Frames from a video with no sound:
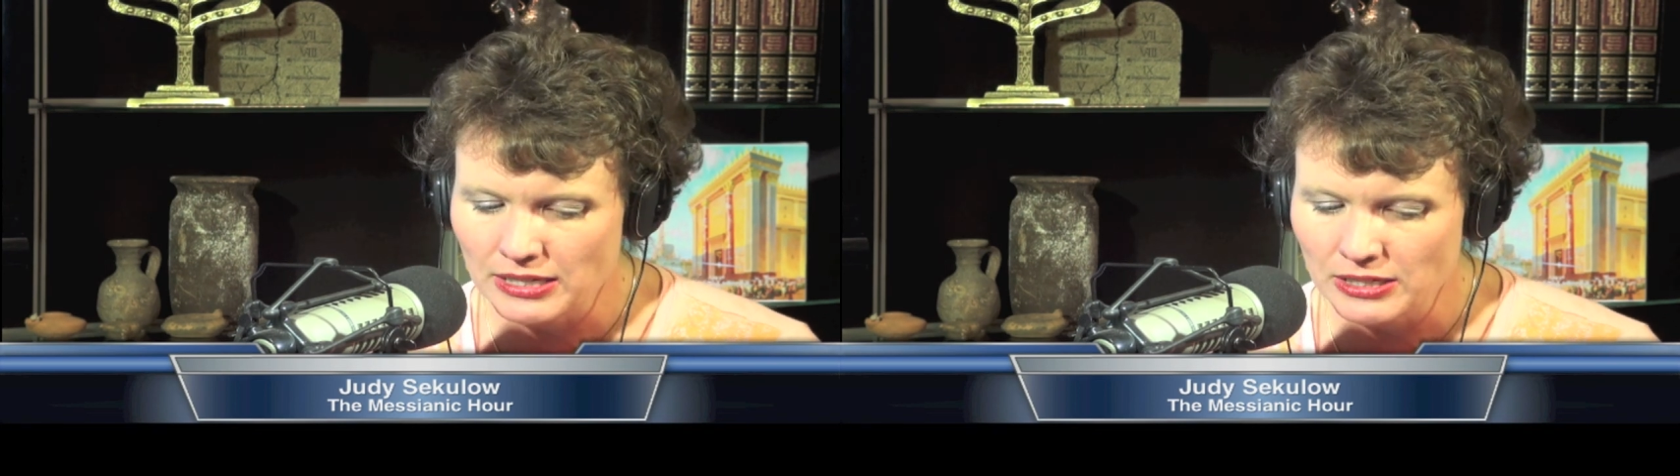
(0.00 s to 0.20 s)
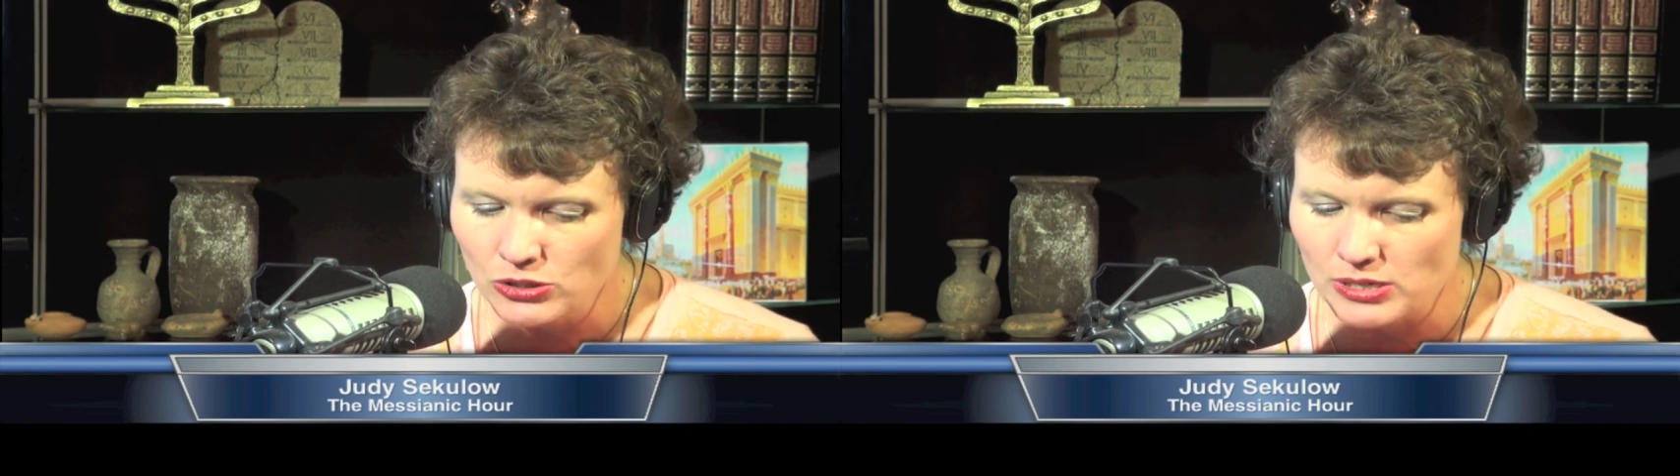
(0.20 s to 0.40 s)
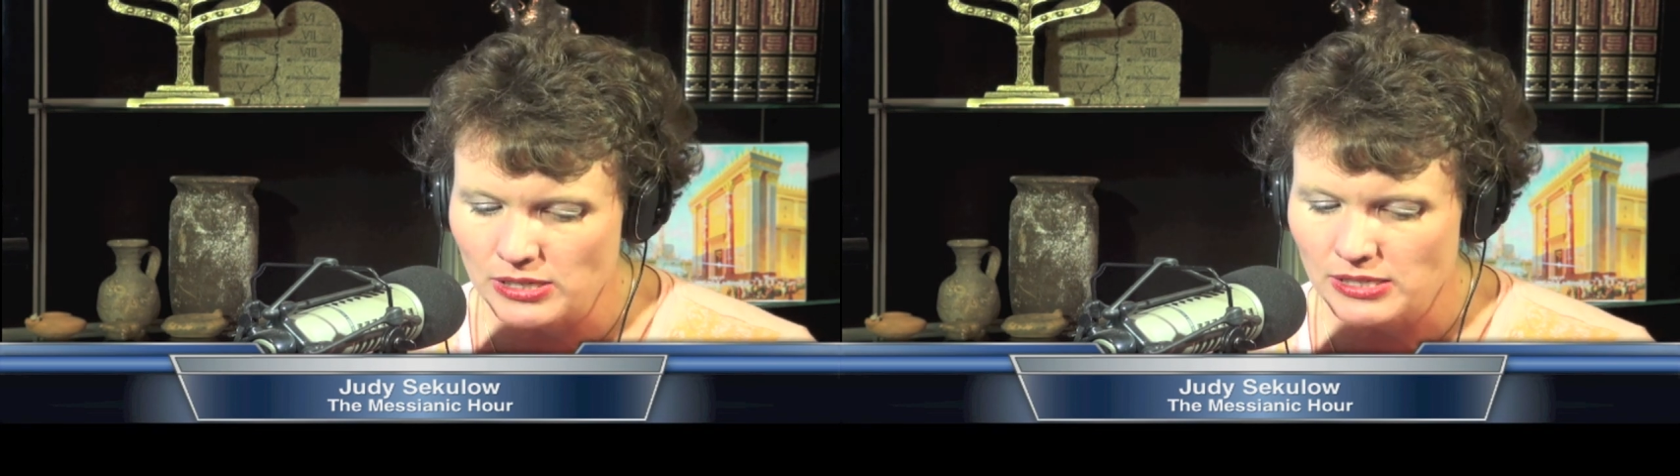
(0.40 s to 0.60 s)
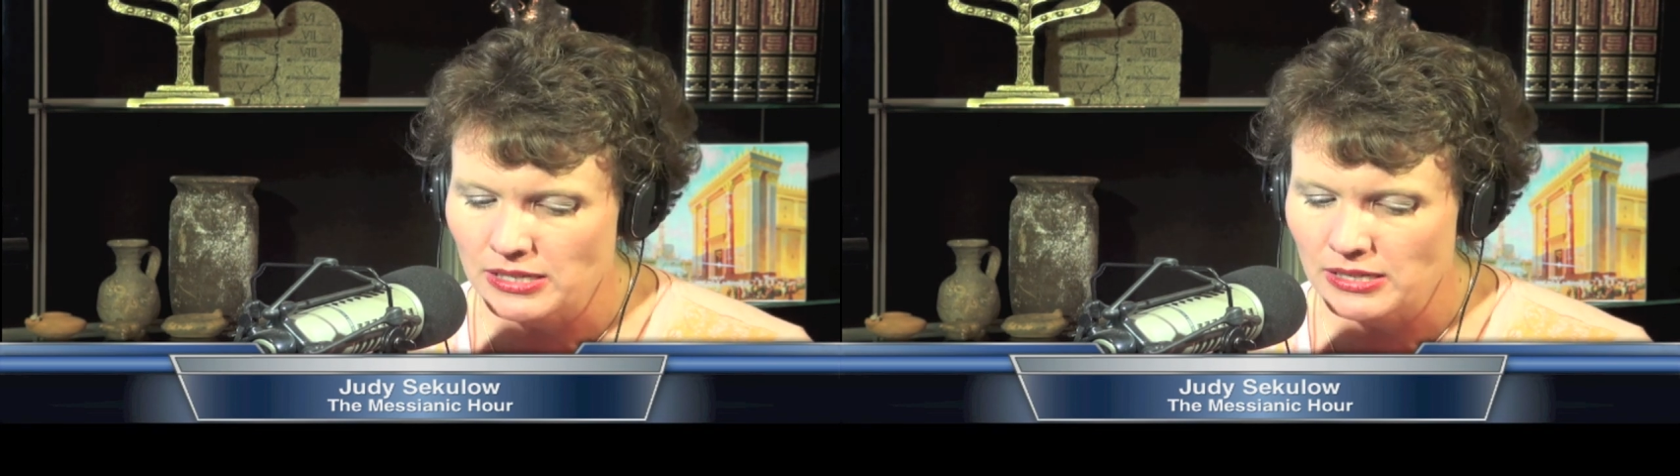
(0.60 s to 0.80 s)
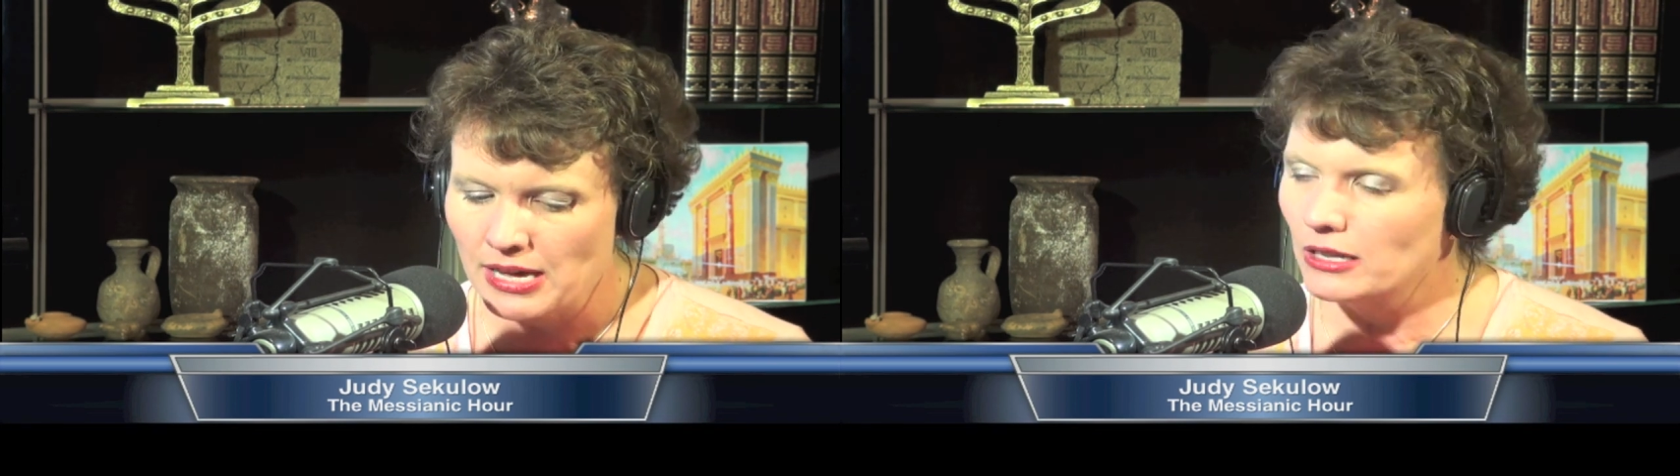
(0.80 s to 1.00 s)

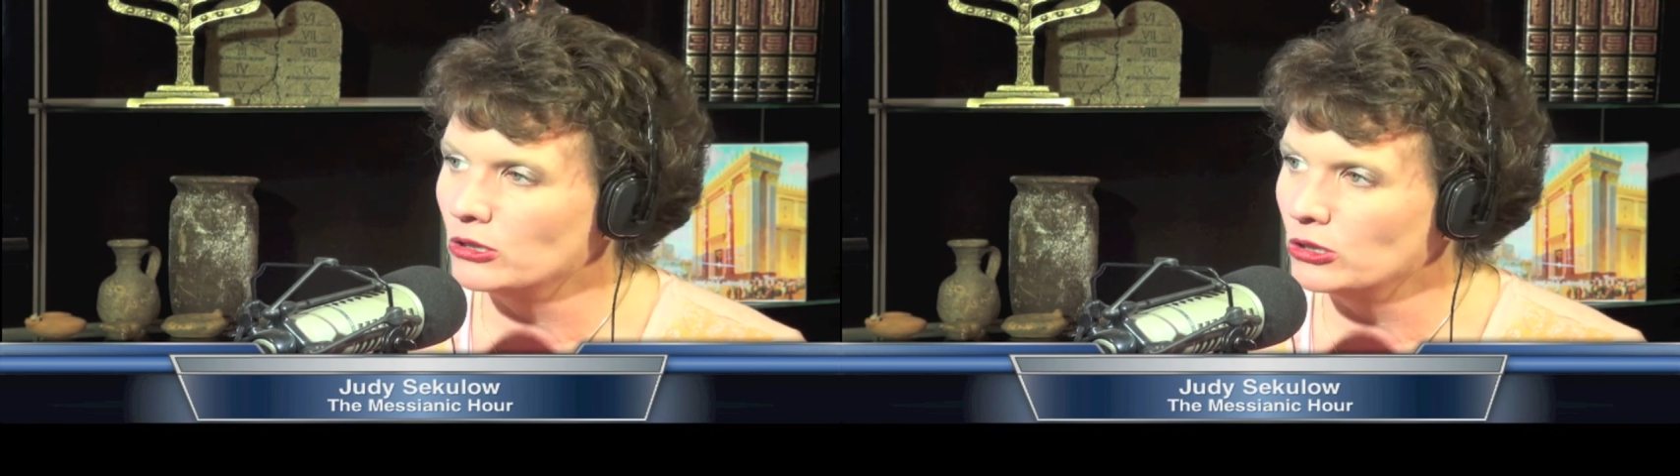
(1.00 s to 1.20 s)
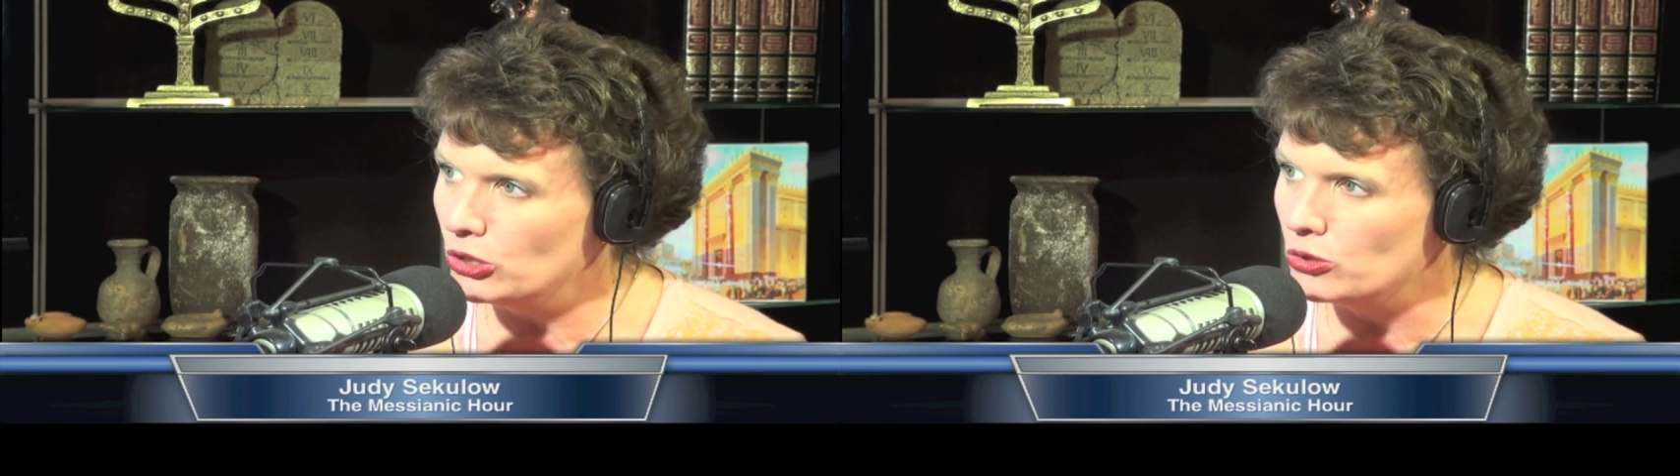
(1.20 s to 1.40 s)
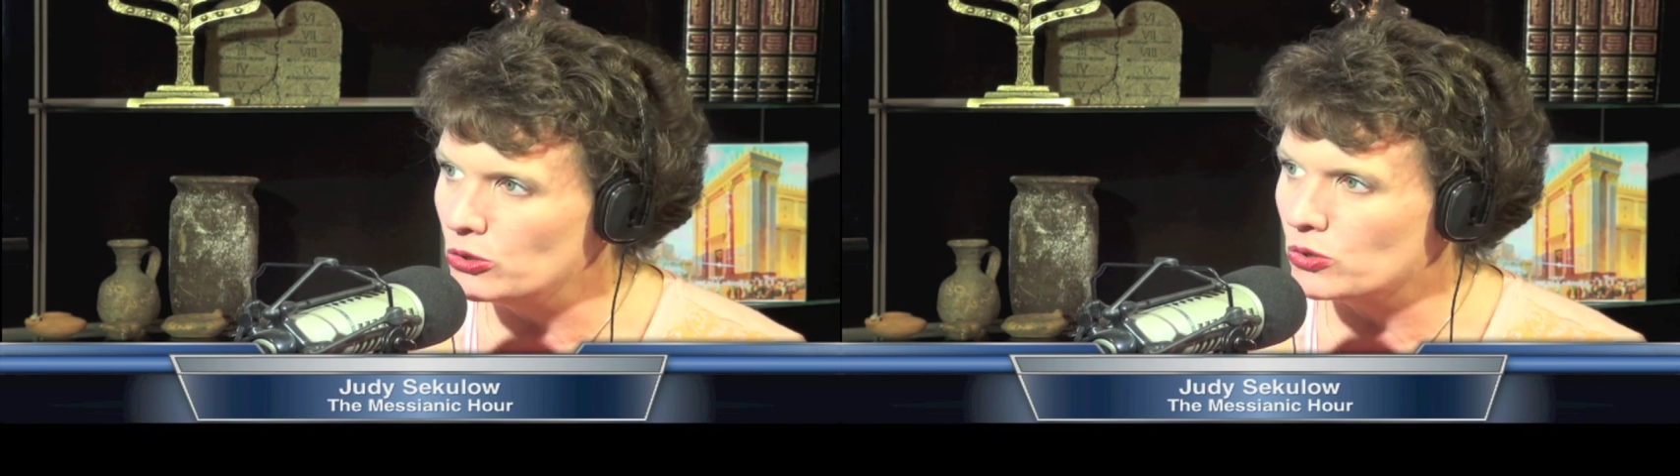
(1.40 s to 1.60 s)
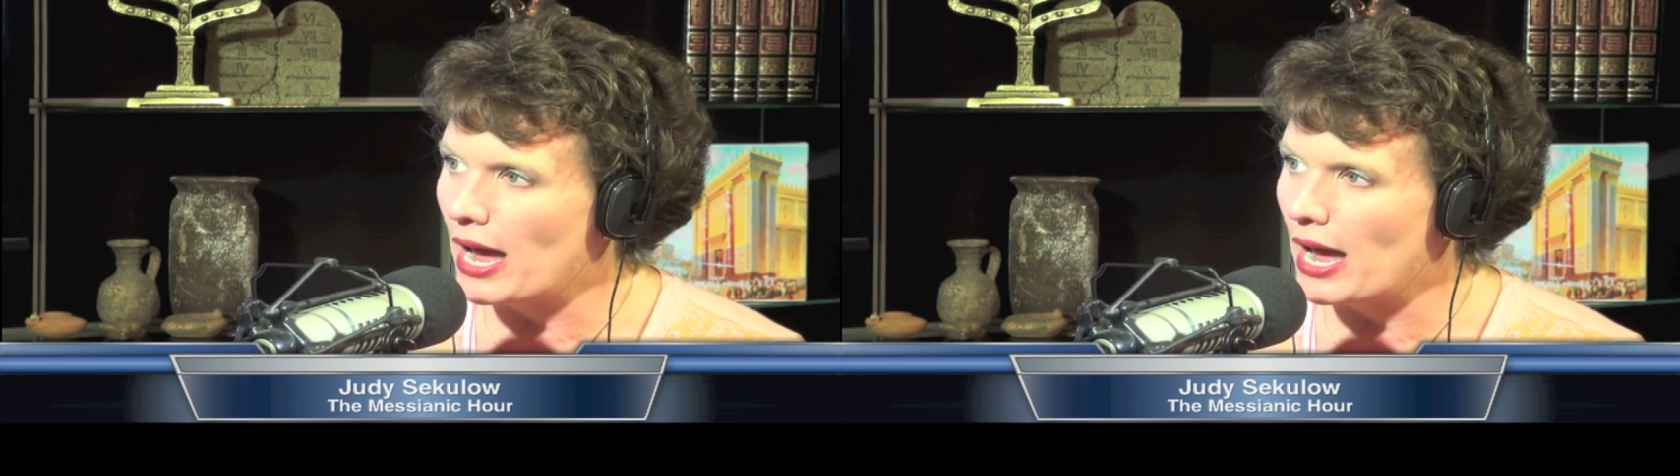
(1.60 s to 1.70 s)
interesting that Luke